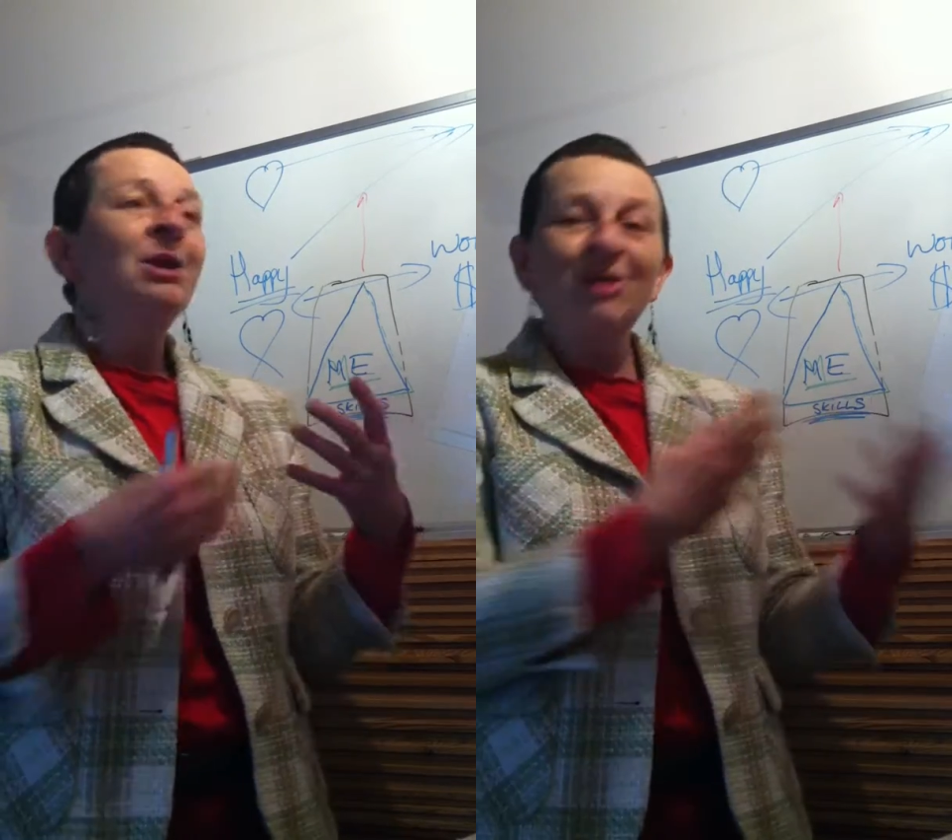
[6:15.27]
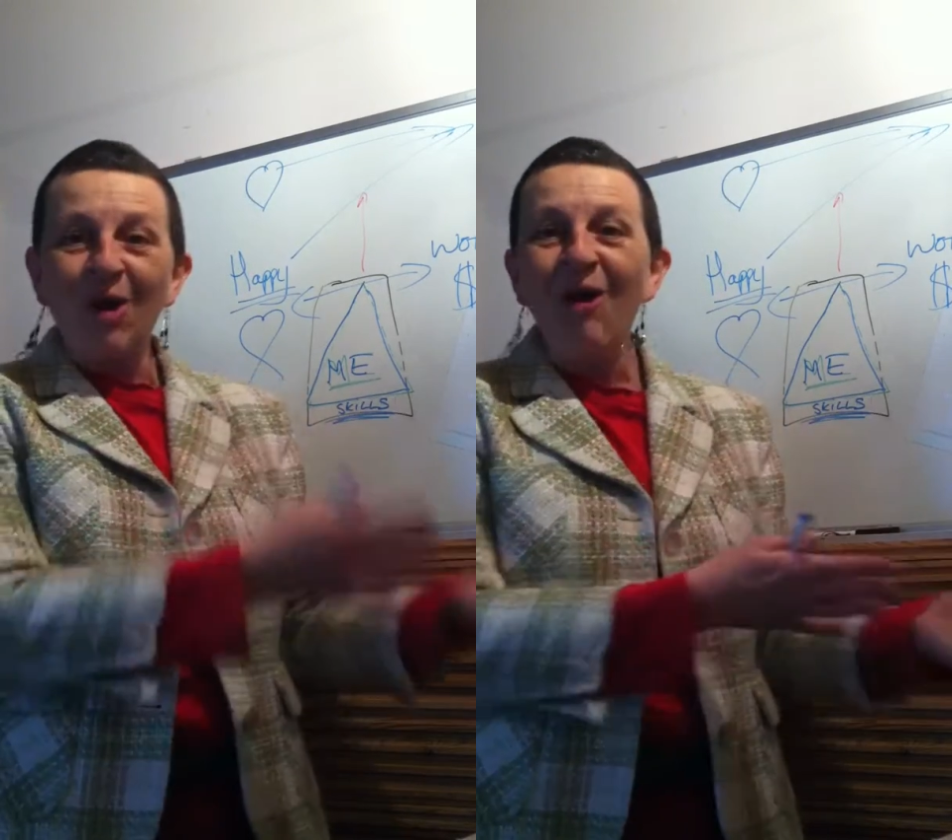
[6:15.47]

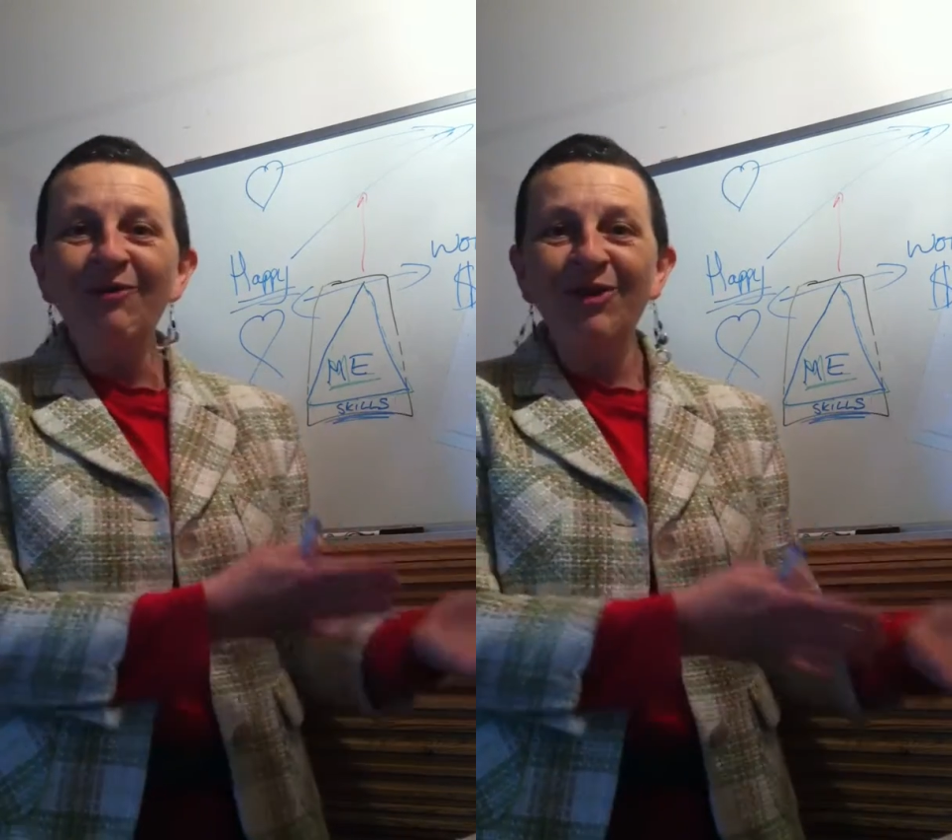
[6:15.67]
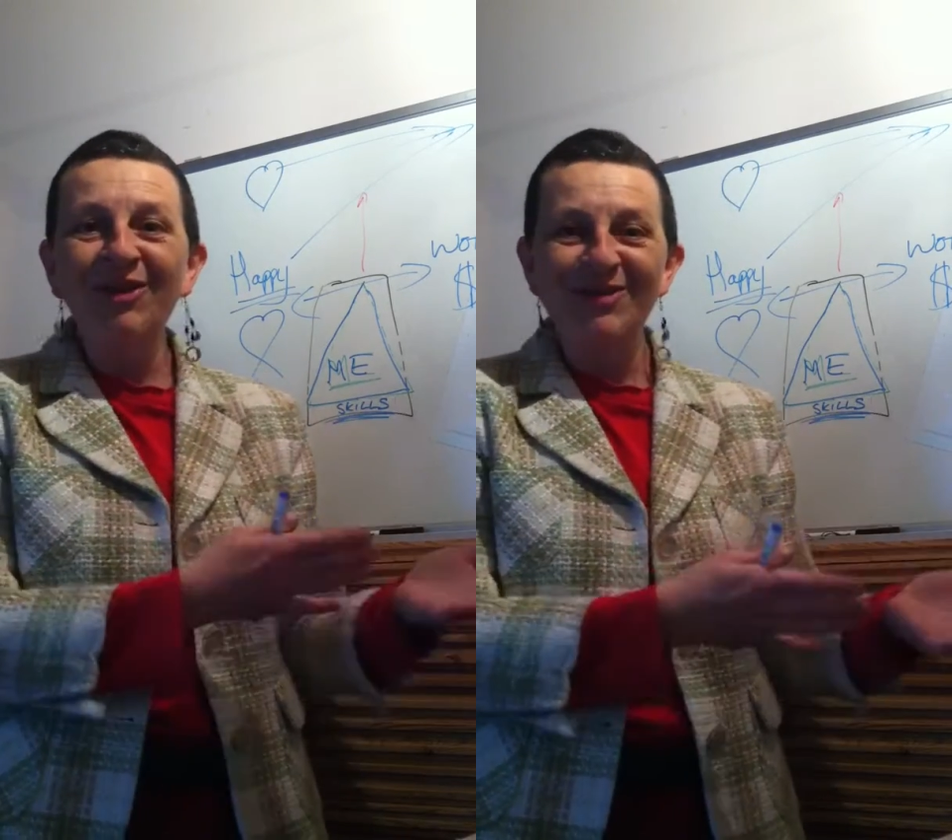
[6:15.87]
So
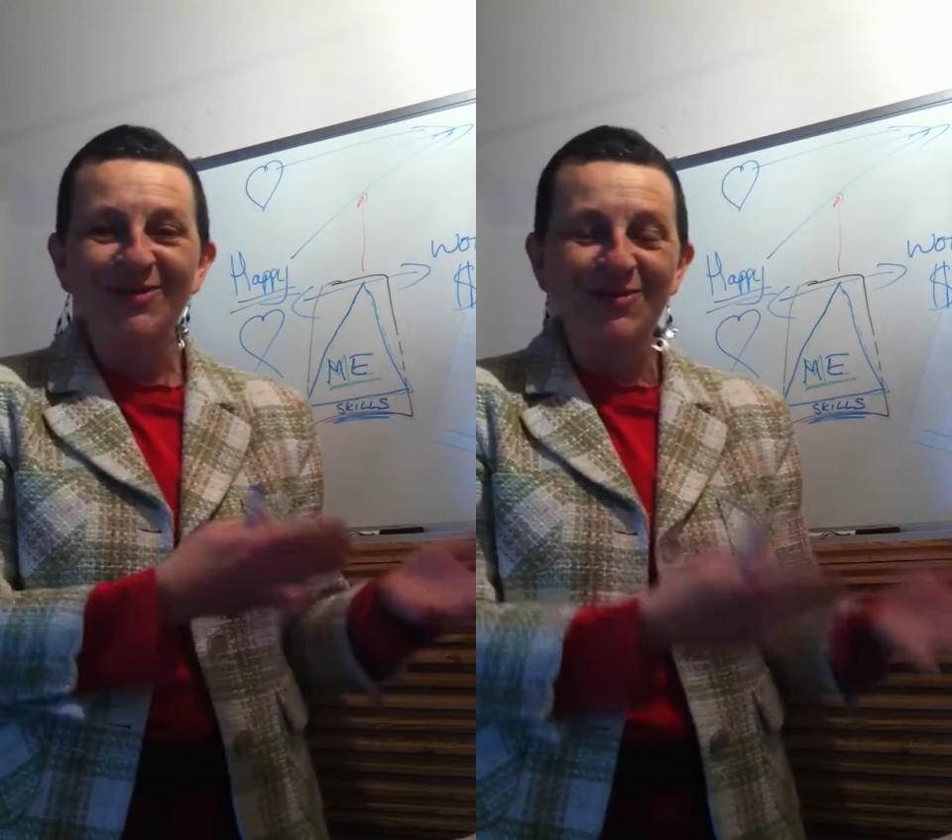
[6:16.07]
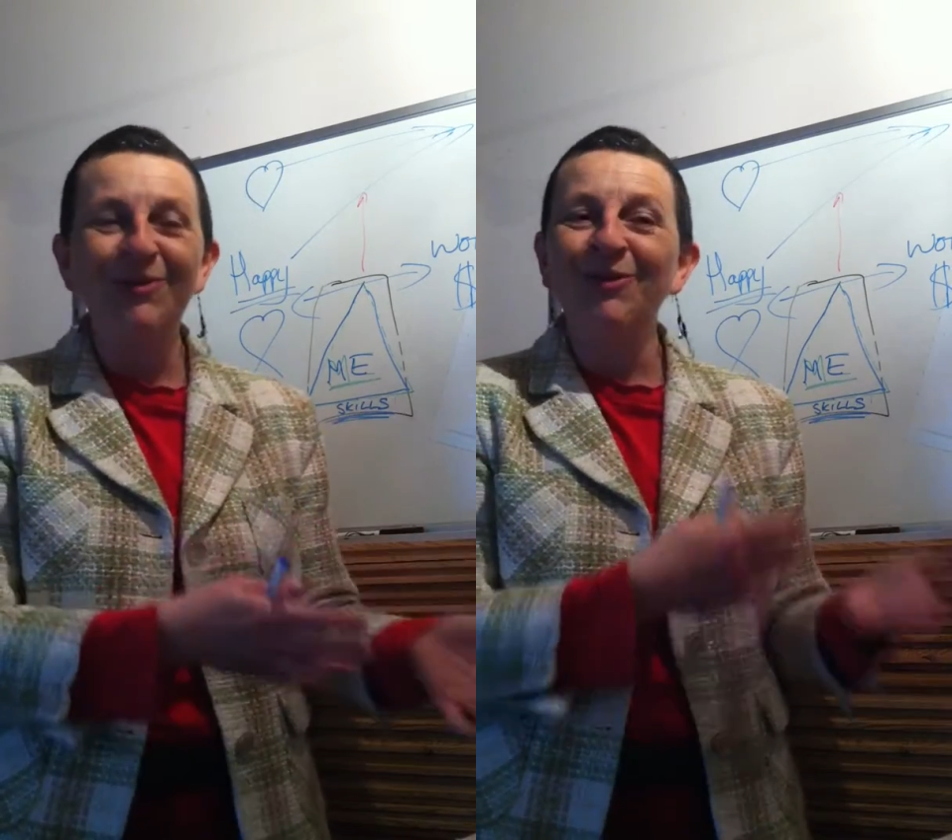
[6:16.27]
after this
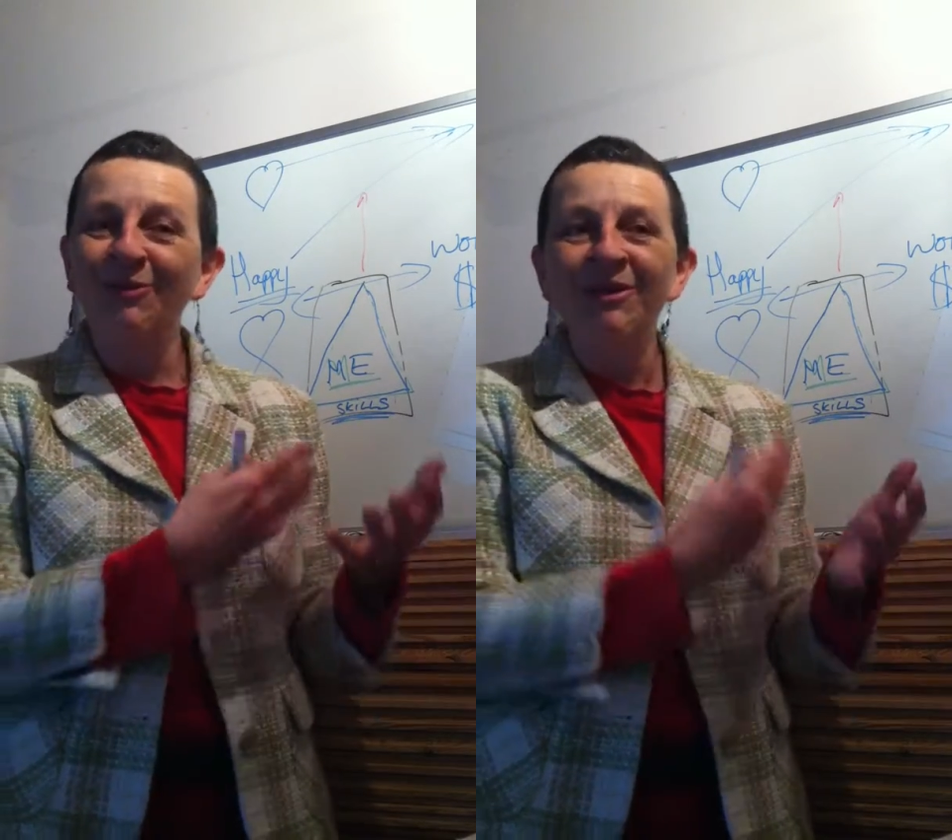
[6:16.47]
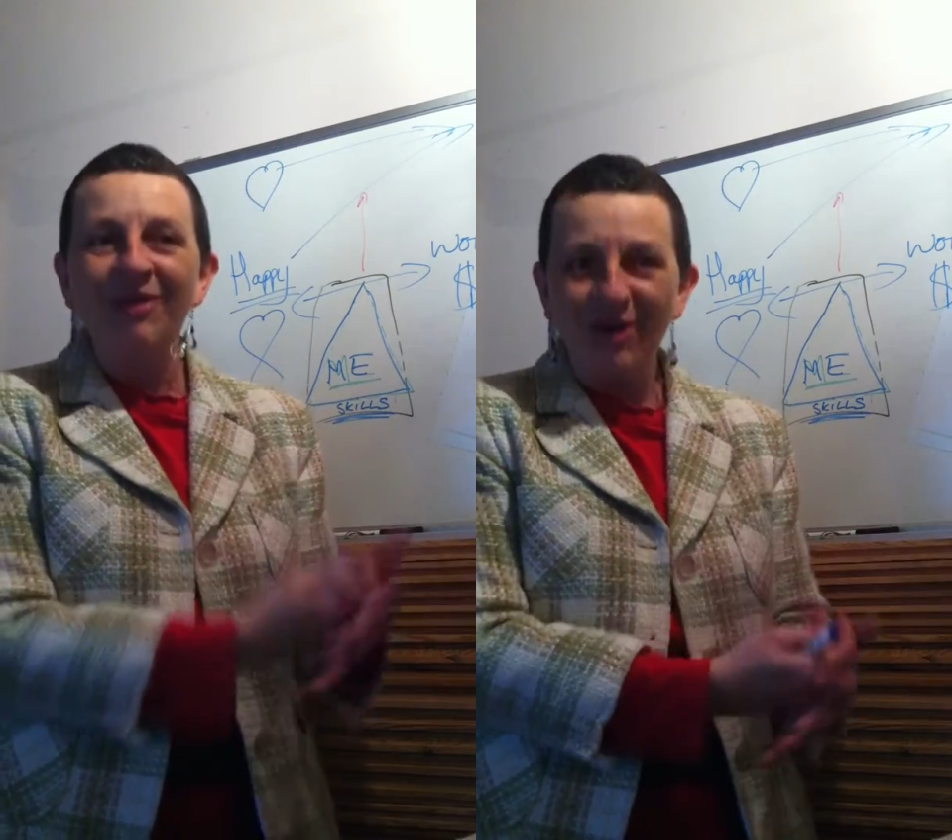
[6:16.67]
call
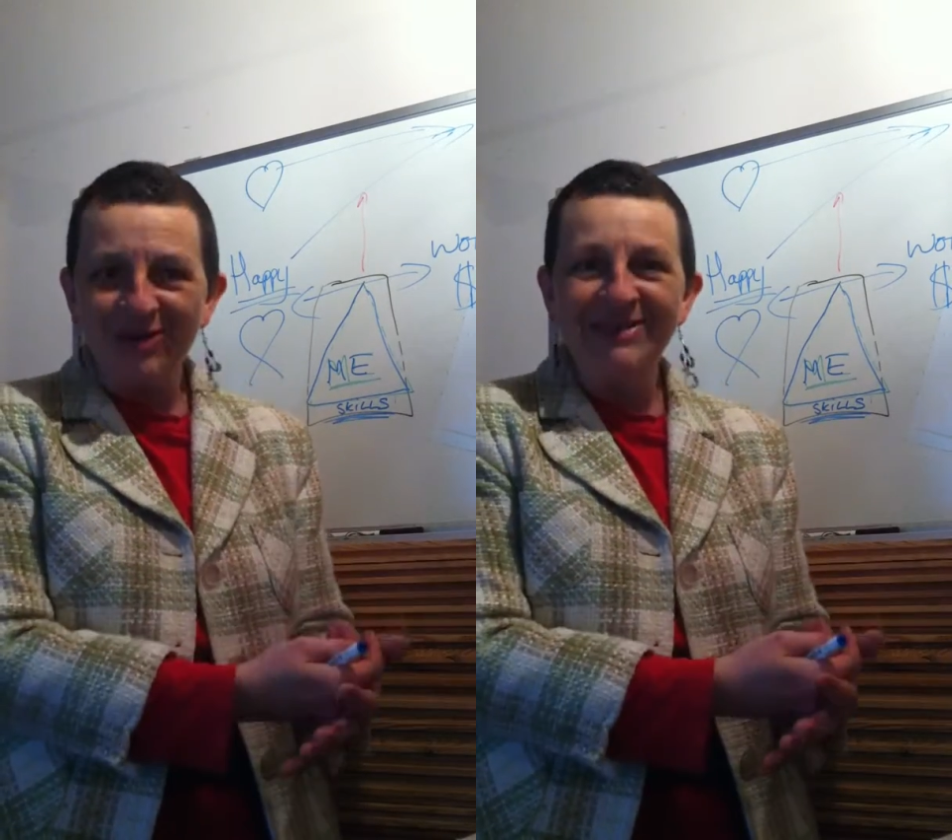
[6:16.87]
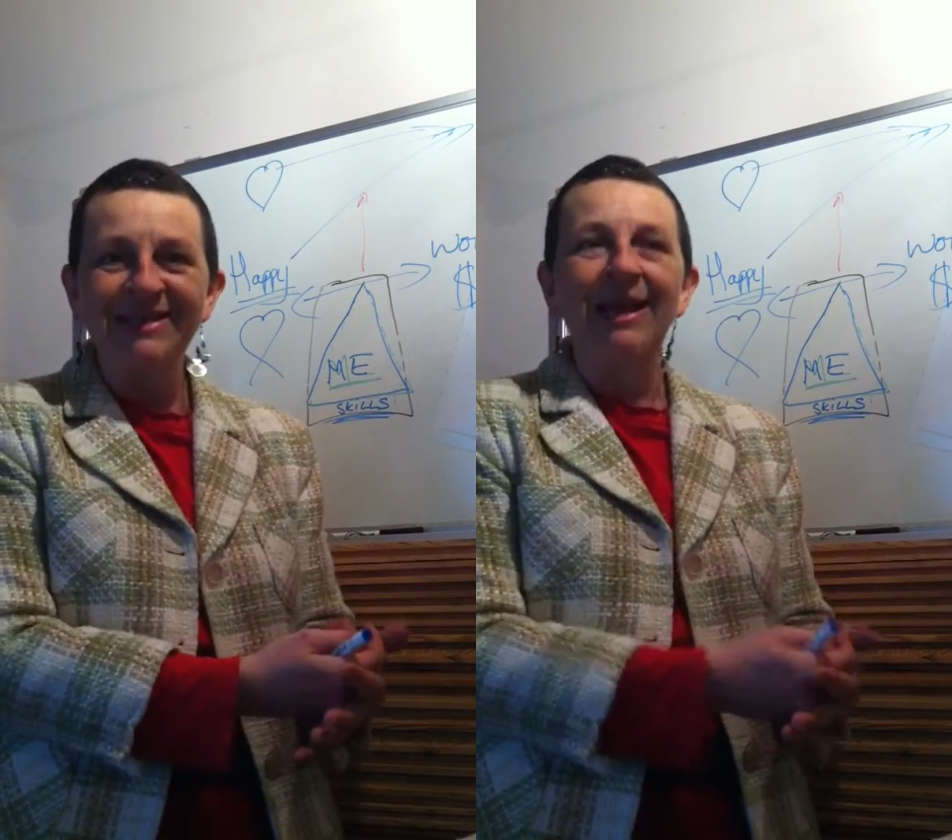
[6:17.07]
on the
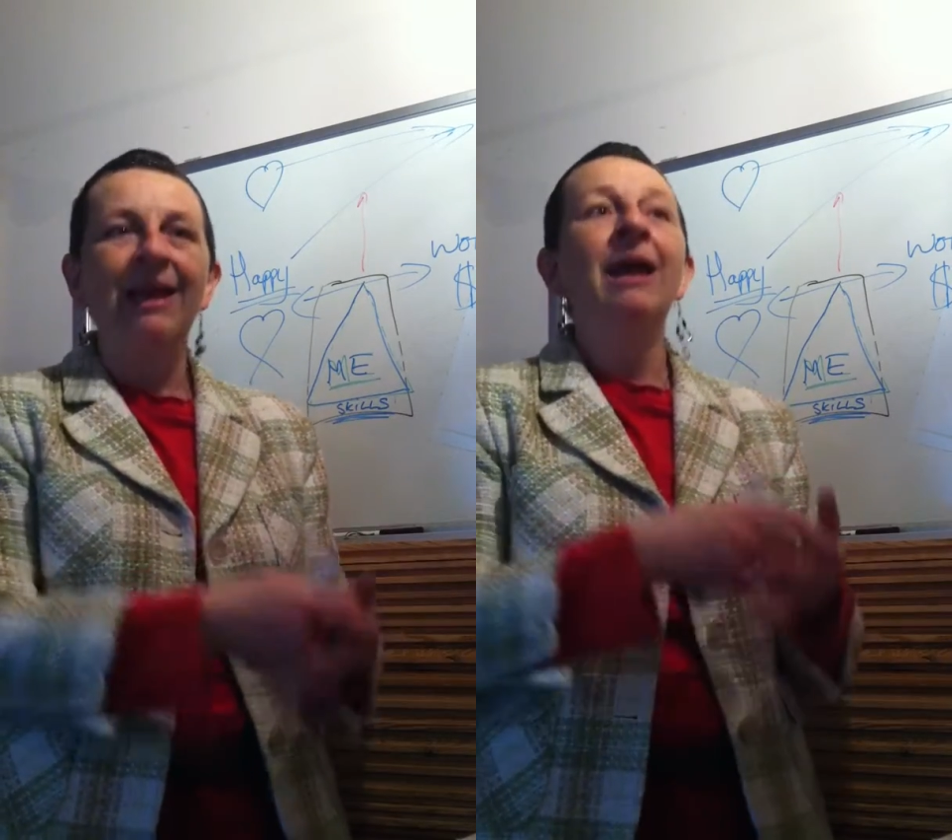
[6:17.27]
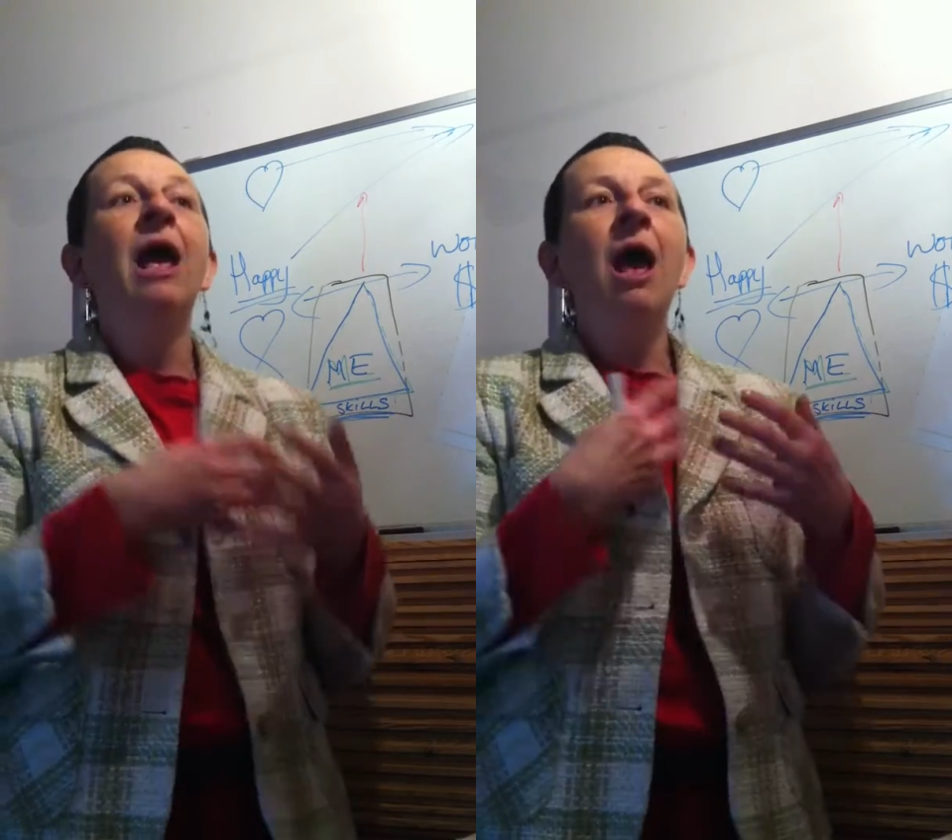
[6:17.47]

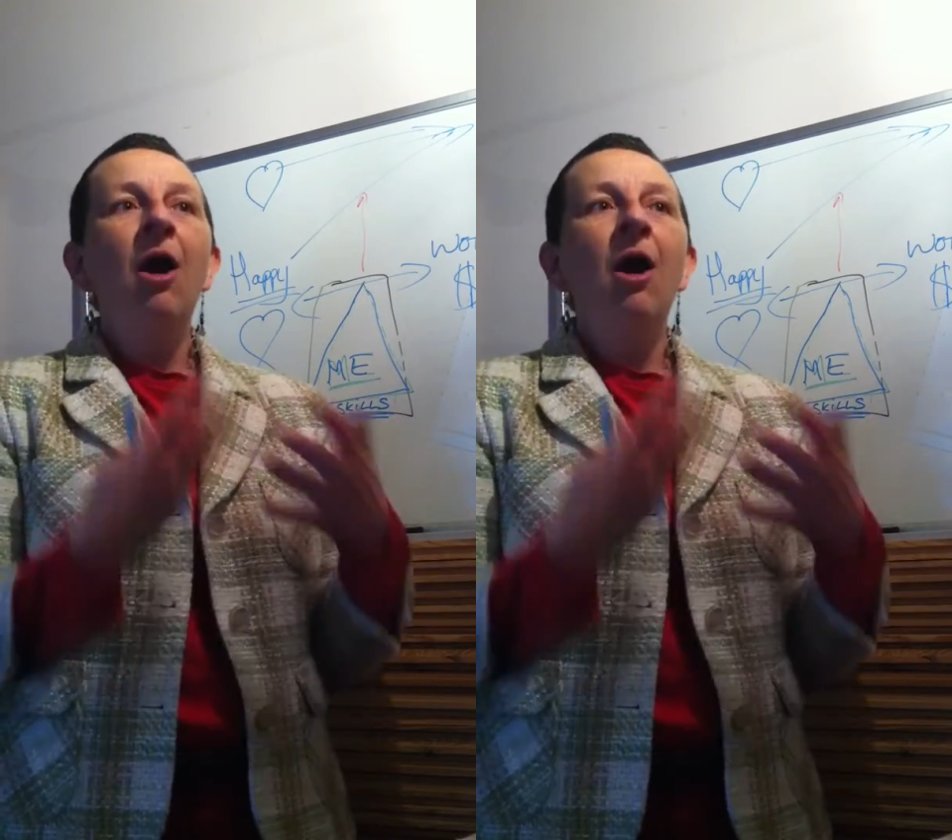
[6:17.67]
Thursday,